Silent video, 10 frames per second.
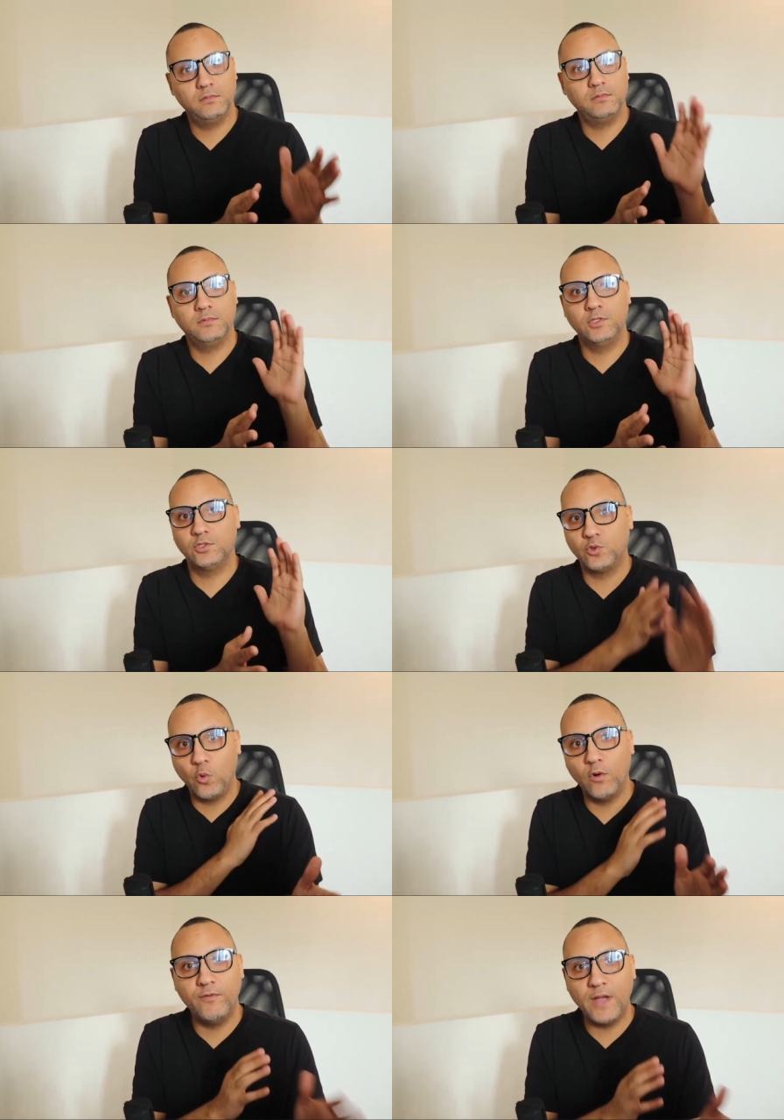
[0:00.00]
the
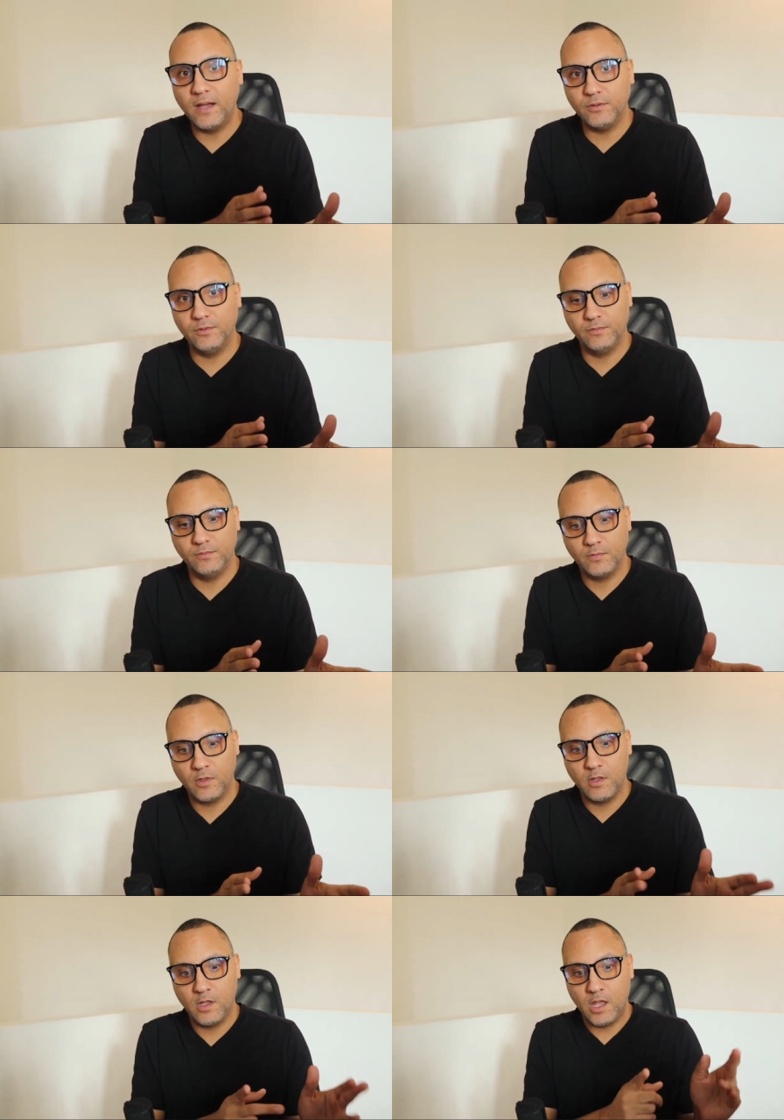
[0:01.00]
store of value.
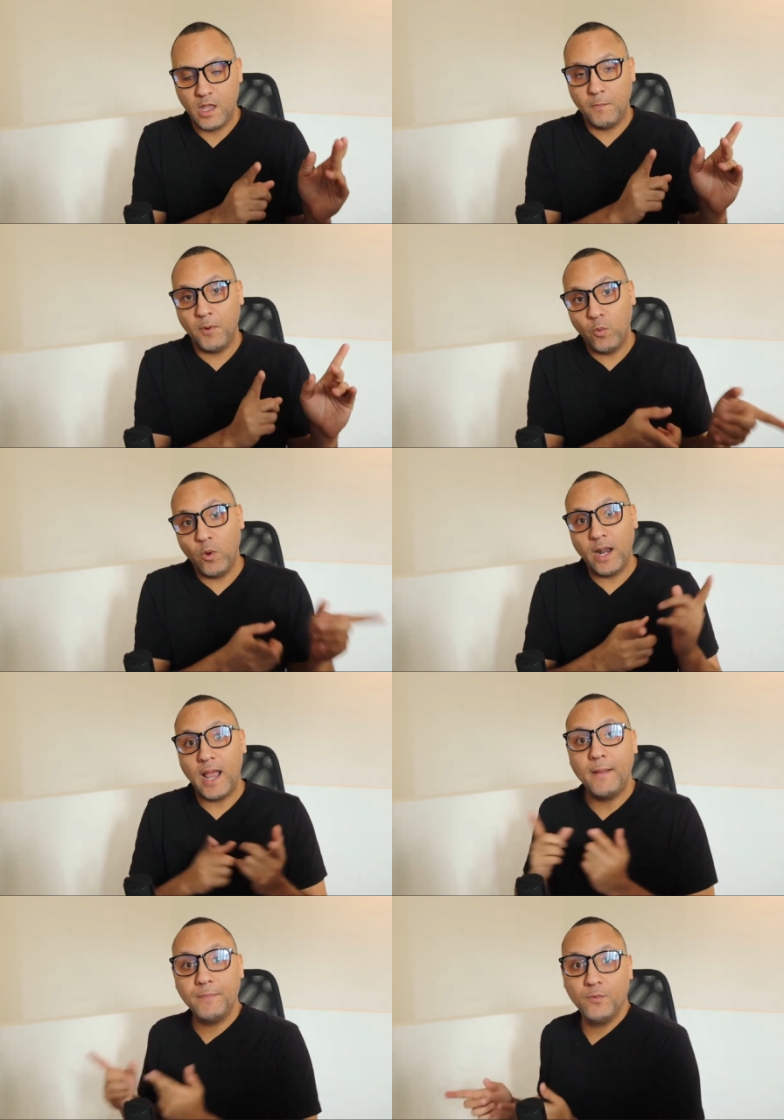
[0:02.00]
But what
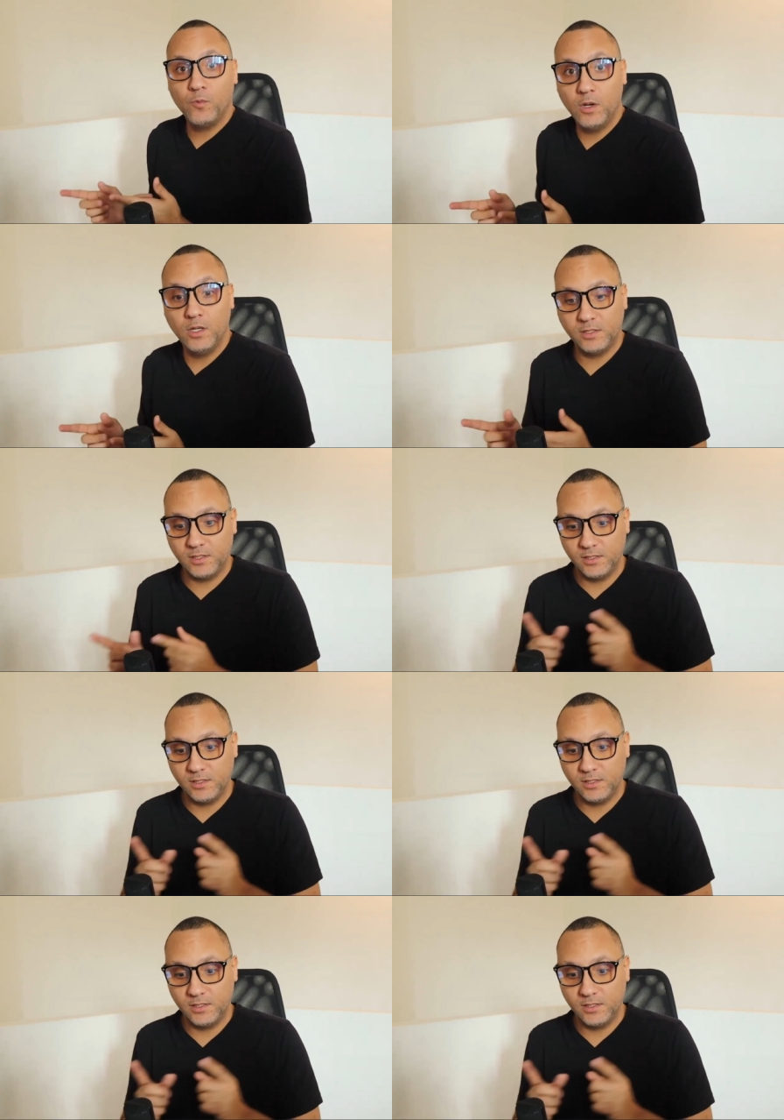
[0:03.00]
happened was